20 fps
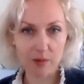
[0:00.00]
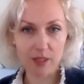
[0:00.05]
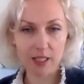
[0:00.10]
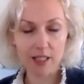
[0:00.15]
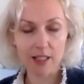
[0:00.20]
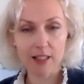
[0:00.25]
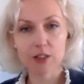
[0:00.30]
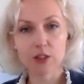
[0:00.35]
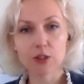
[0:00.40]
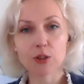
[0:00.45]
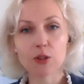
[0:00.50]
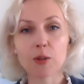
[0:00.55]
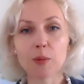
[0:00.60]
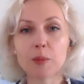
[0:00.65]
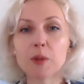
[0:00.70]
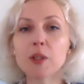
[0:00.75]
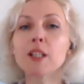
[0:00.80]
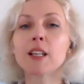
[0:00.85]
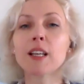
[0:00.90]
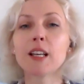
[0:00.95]
We had to
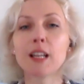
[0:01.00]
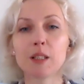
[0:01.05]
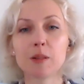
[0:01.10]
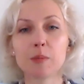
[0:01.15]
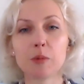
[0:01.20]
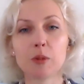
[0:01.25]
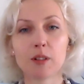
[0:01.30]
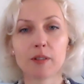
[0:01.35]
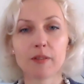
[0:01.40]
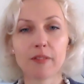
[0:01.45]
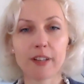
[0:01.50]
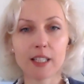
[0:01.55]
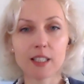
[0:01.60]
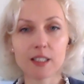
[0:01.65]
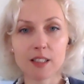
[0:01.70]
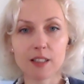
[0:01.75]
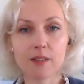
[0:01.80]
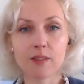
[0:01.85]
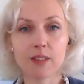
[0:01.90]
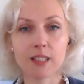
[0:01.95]
communicate more
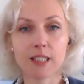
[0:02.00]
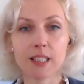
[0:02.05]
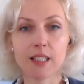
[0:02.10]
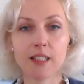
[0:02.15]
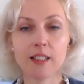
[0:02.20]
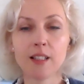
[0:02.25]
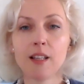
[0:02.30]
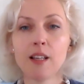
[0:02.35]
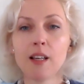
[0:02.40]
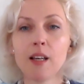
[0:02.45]
effectively